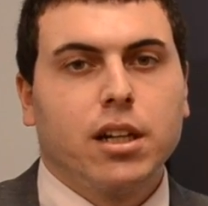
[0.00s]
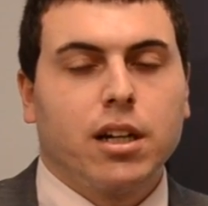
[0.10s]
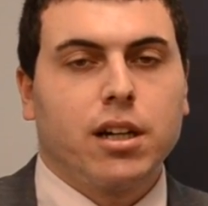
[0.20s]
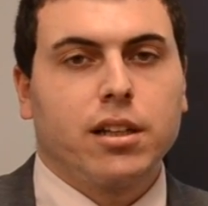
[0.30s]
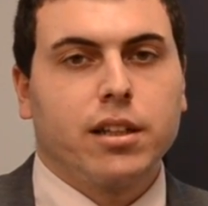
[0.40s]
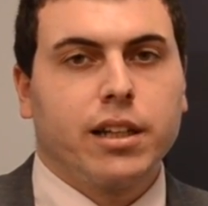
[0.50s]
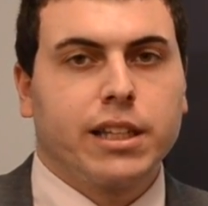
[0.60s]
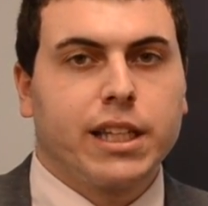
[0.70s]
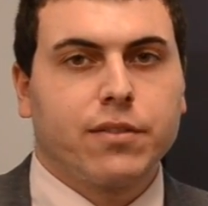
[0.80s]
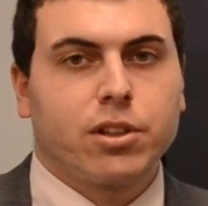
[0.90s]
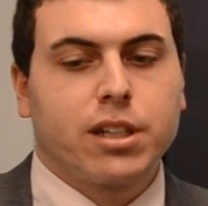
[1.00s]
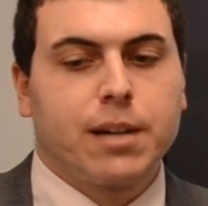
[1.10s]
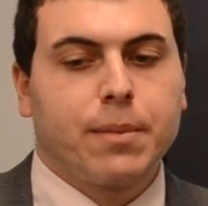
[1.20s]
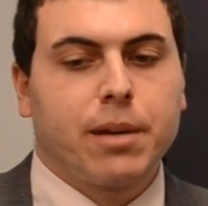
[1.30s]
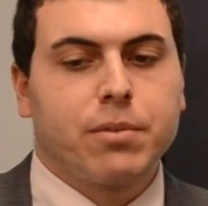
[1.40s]
at the end of our
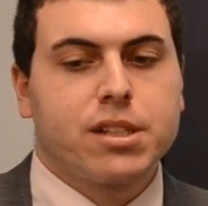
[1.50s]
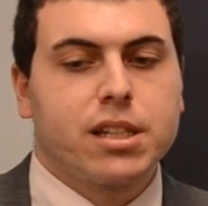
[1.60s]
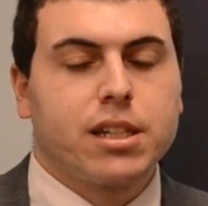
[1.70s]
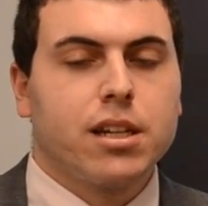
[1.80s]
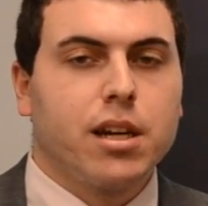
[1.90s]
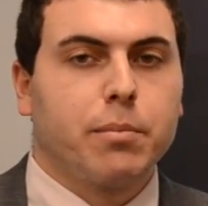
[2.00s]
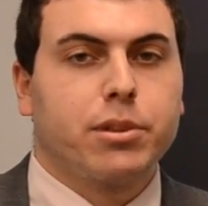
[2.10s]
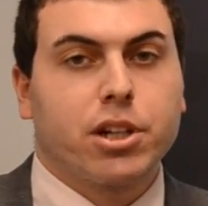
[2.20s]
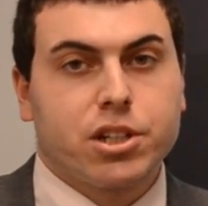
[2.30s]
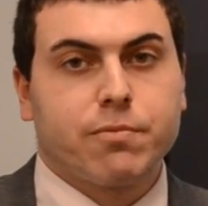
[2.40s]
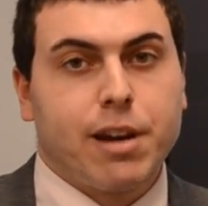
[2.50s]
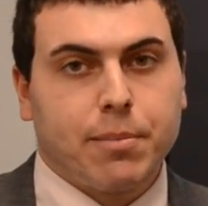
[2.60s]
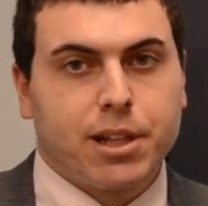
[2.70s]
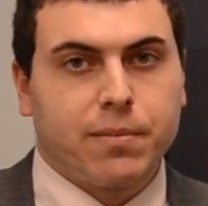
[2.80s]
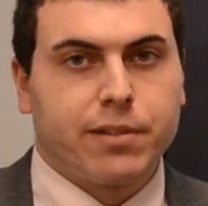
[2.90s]
timeline, we see production
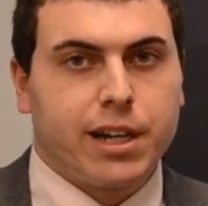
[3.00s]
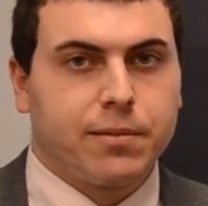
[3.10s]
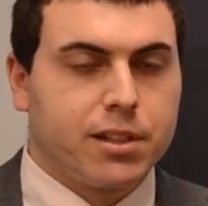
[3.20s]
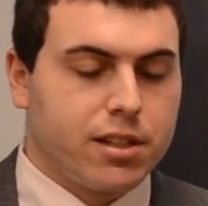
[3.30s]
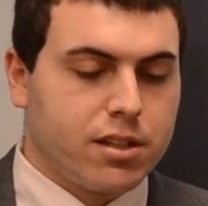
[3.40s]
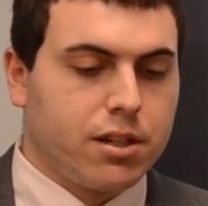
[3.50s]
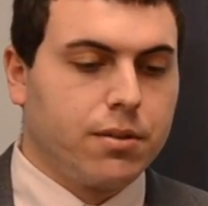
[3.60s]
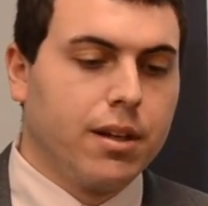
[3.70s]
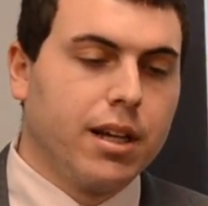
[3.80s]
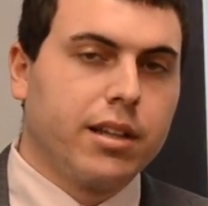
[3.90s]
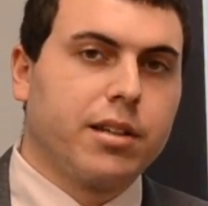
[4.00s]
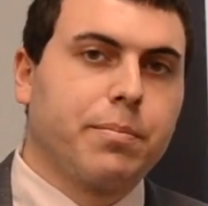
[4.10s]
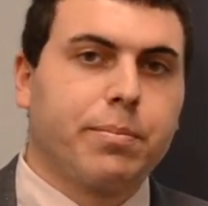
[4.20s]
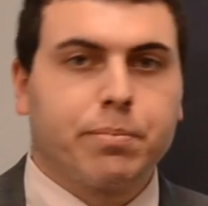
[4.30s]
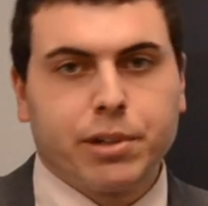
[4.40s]
ramping up for Albertsons. So
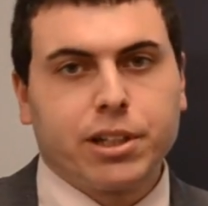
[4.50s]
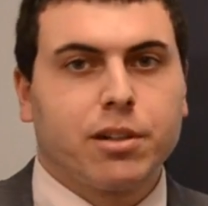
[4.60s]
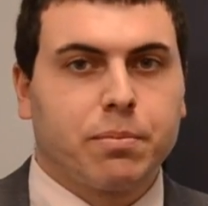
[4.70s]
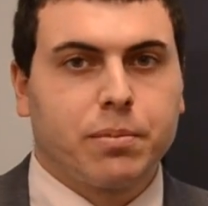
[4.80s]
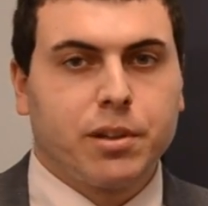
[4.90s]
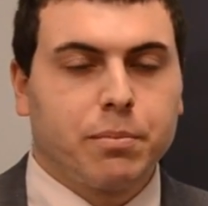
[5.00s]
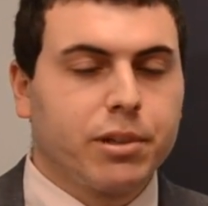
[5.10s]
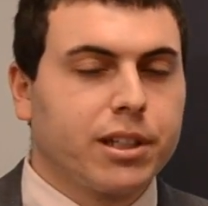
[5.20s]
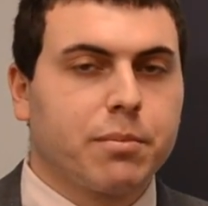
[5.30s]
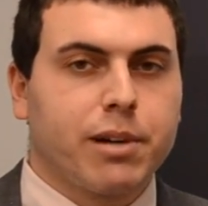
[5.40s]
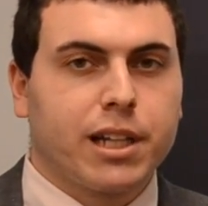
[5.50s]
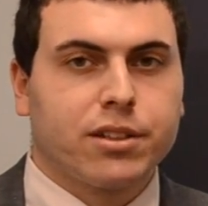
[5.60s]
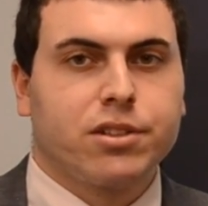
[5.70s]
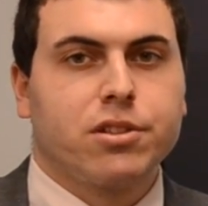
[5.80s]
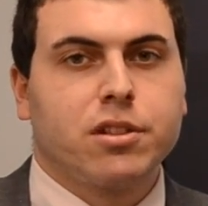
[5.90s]
they're bringing the
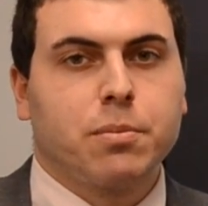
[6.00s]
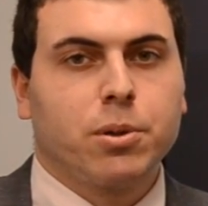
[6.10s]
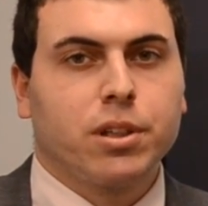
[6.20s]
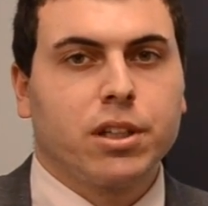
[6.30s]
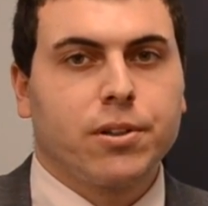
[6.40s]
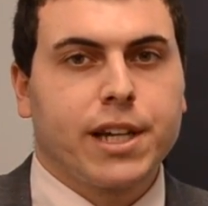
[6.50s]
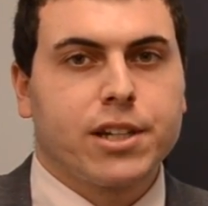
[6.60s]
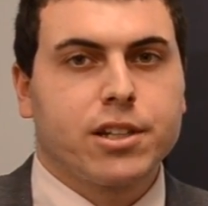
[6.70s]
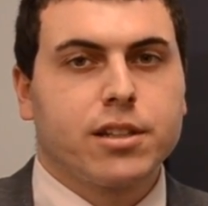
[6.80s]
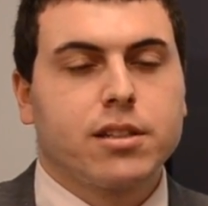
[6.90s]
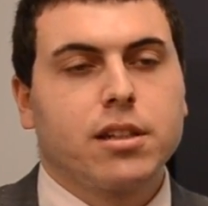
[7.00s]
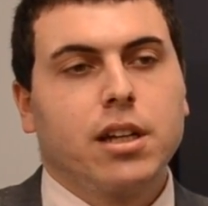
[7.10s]
products to the Chipotle locations.